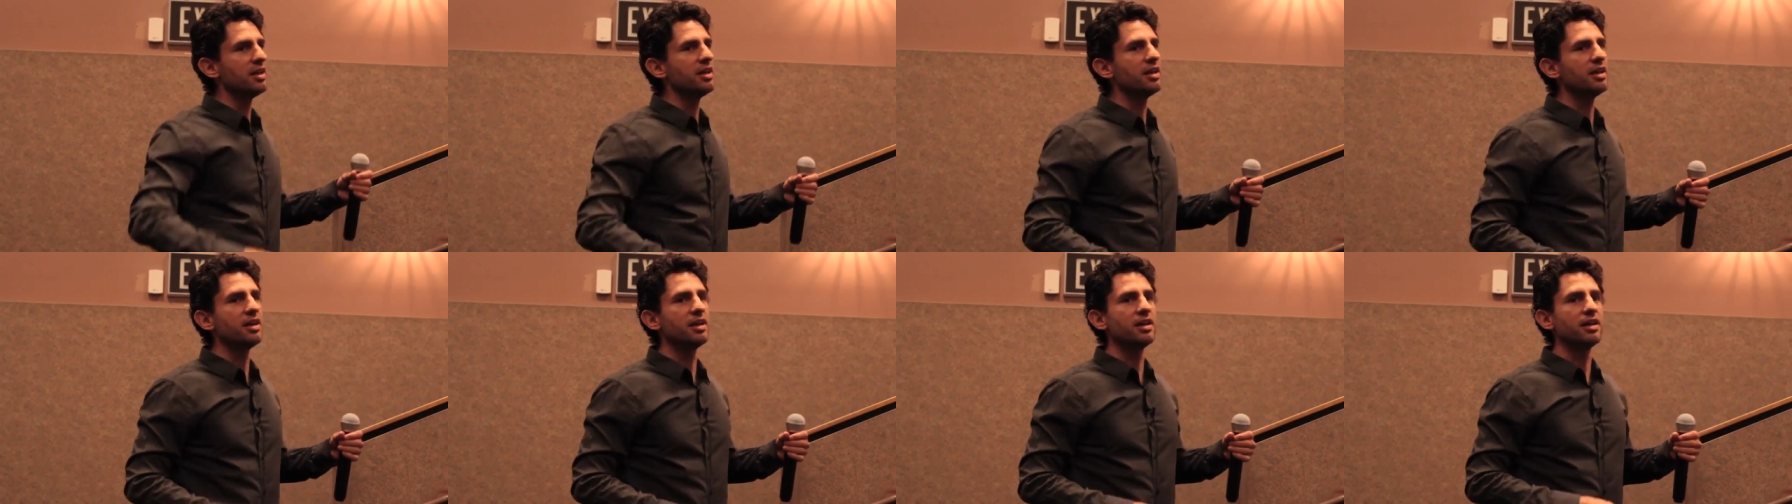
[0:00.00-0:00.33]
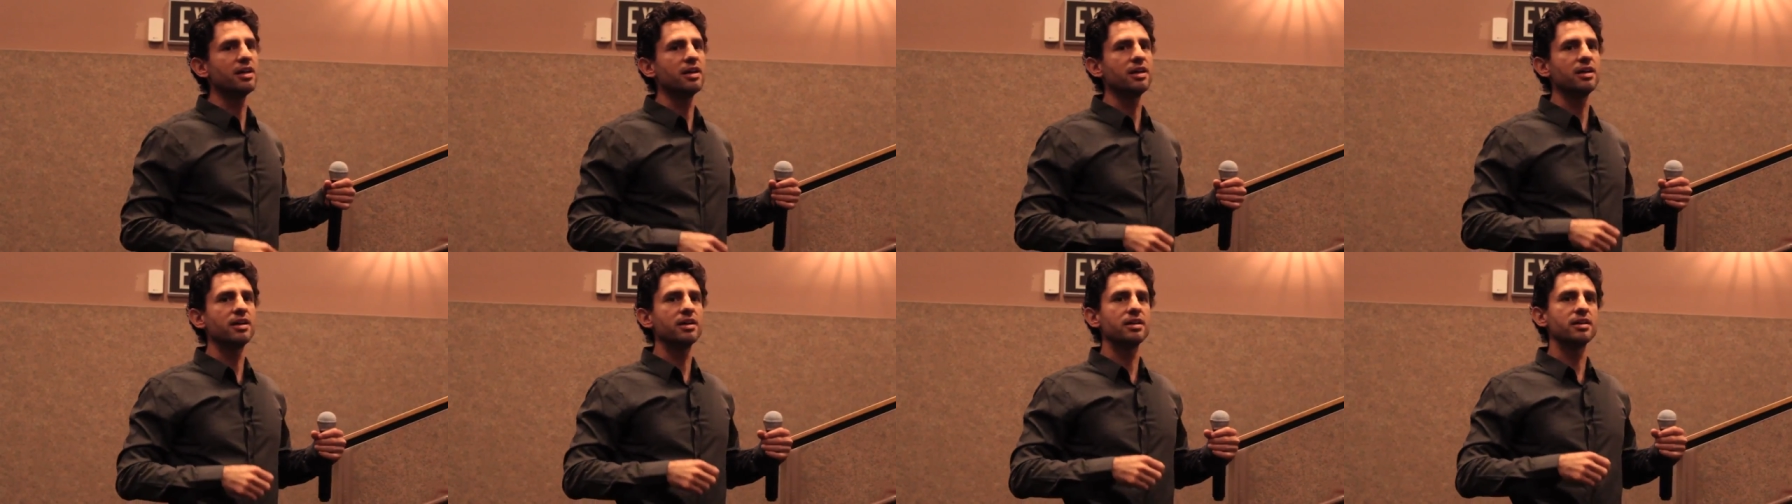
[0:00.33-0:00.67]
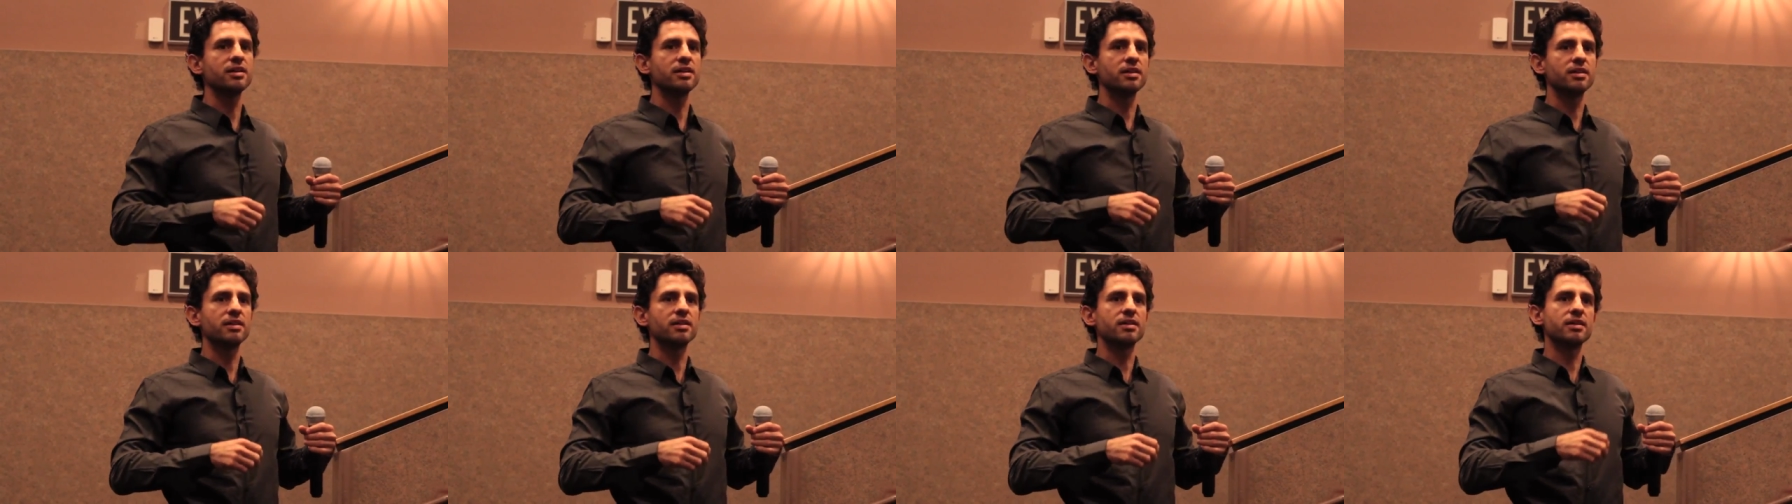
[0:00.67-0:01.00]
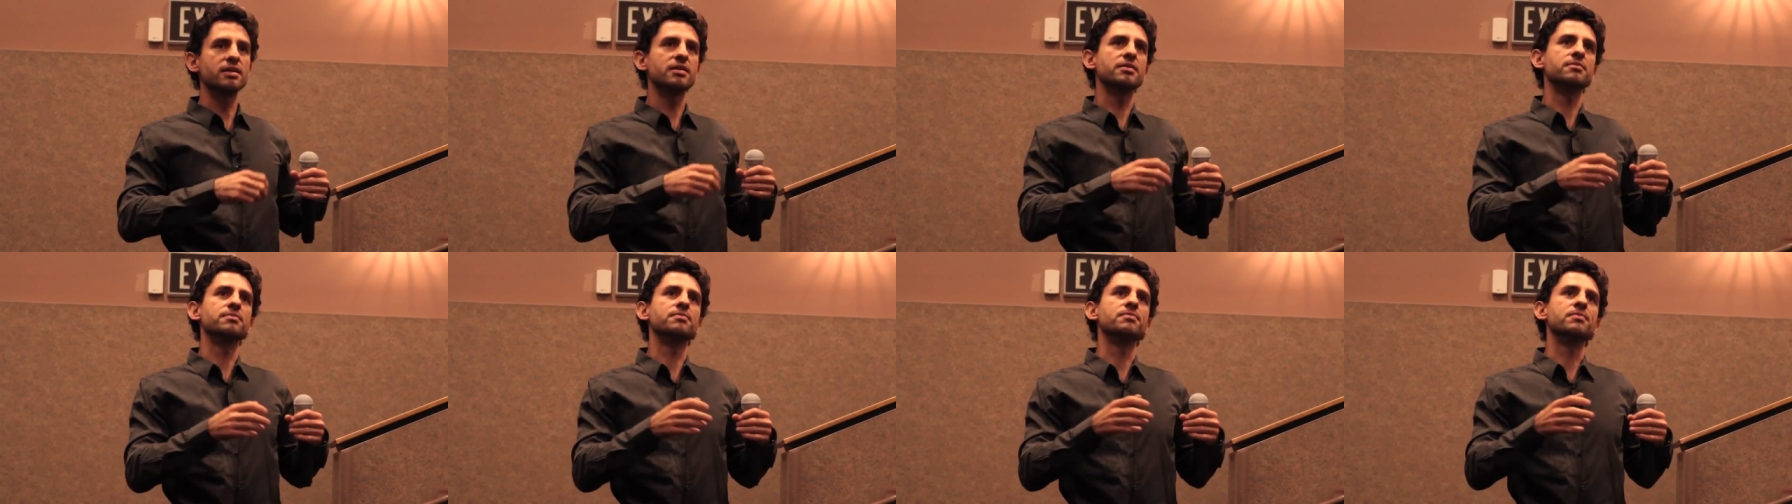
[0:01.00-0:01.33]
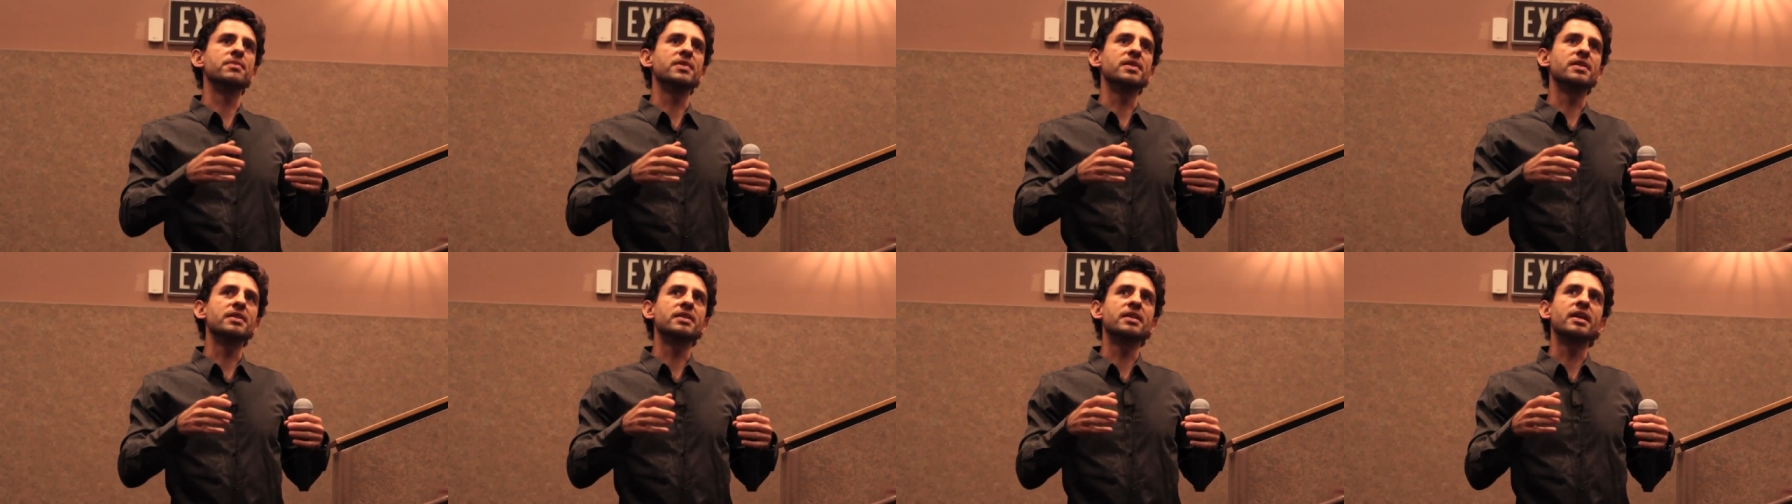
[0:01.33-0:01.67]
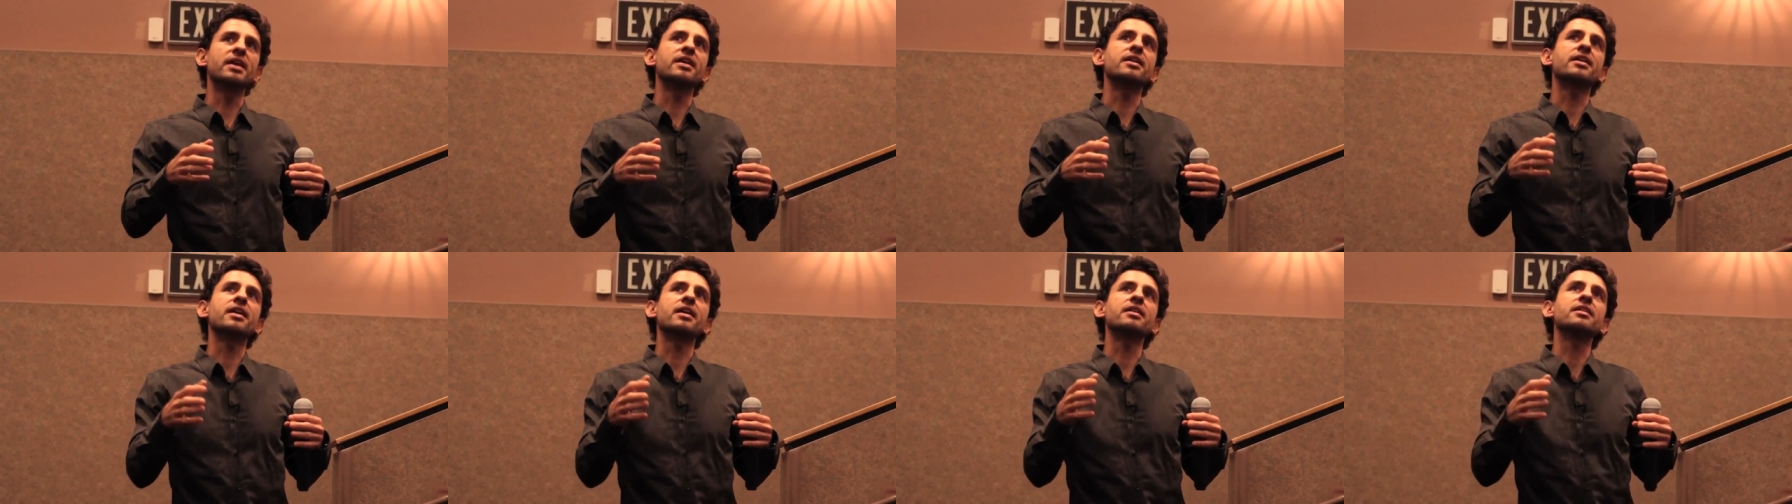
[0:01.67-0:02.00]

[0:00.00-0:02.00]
they